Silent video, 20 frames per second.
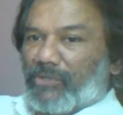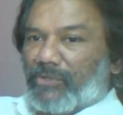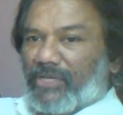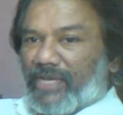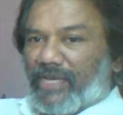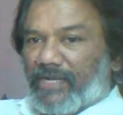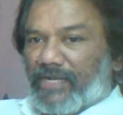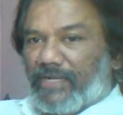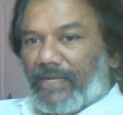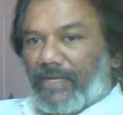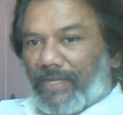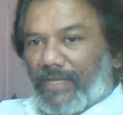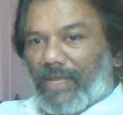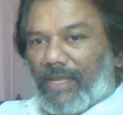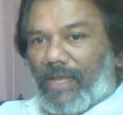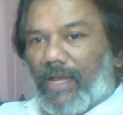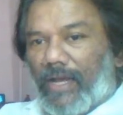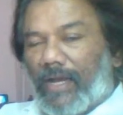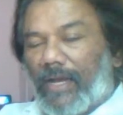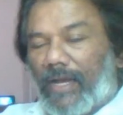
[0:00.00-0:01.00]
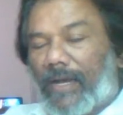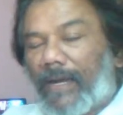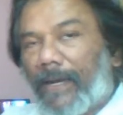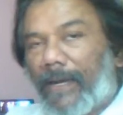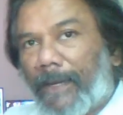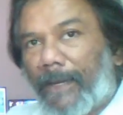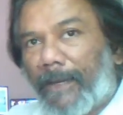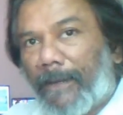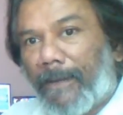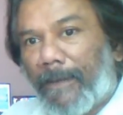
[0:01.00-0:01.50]
you get
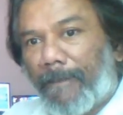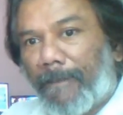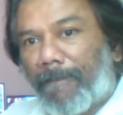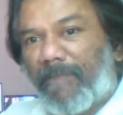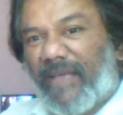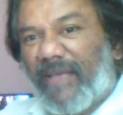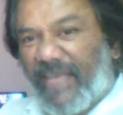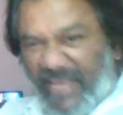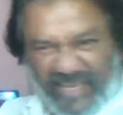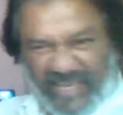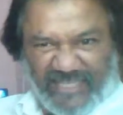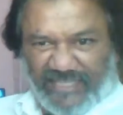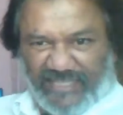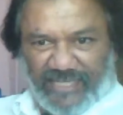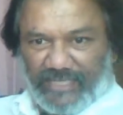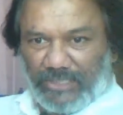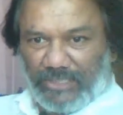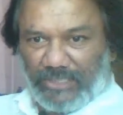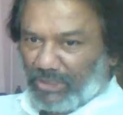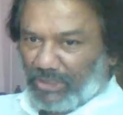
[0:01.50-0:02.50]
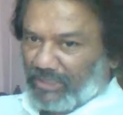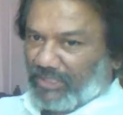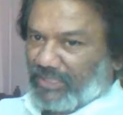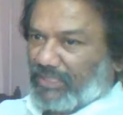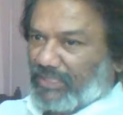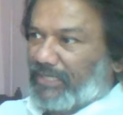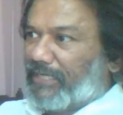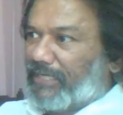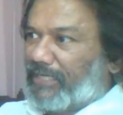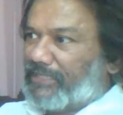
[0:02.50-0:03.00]
extension.
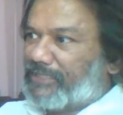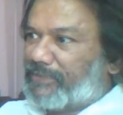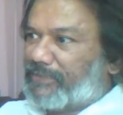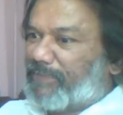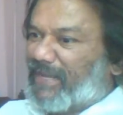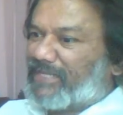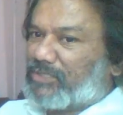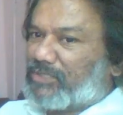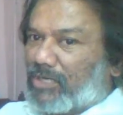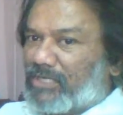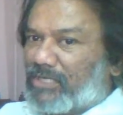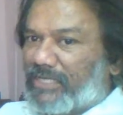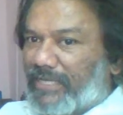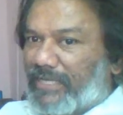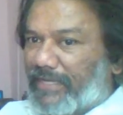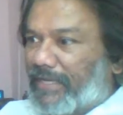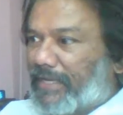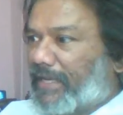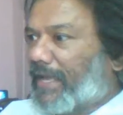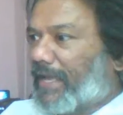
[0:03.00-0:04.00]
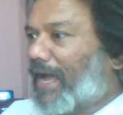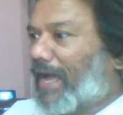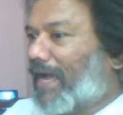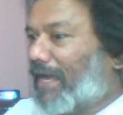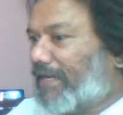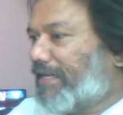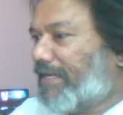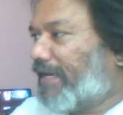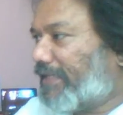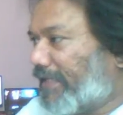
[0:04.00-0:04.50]
It's based on the
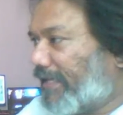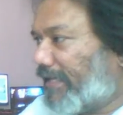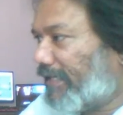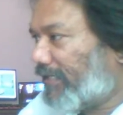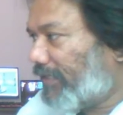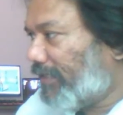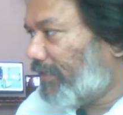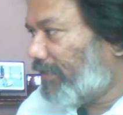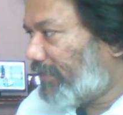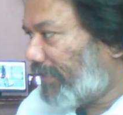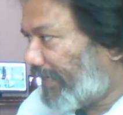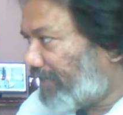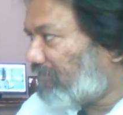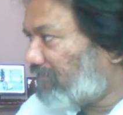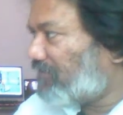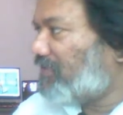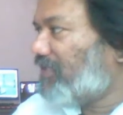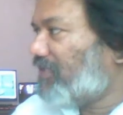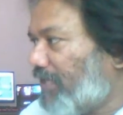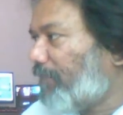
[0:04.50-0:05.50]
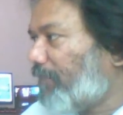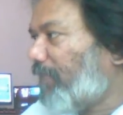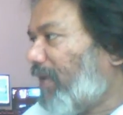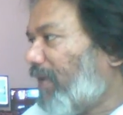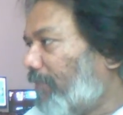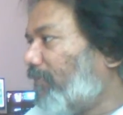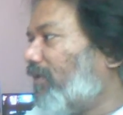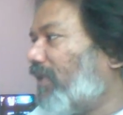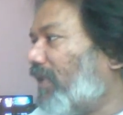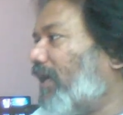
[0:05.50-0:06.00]
idea that they have seen
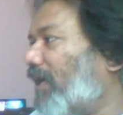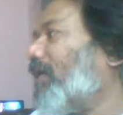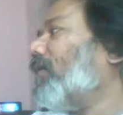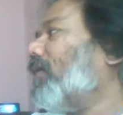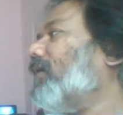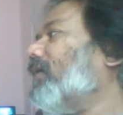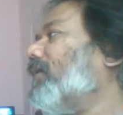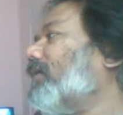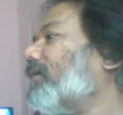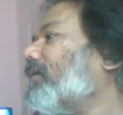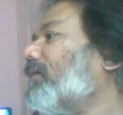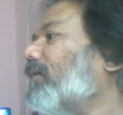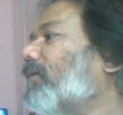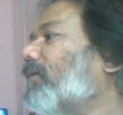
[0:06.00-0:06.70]
people, or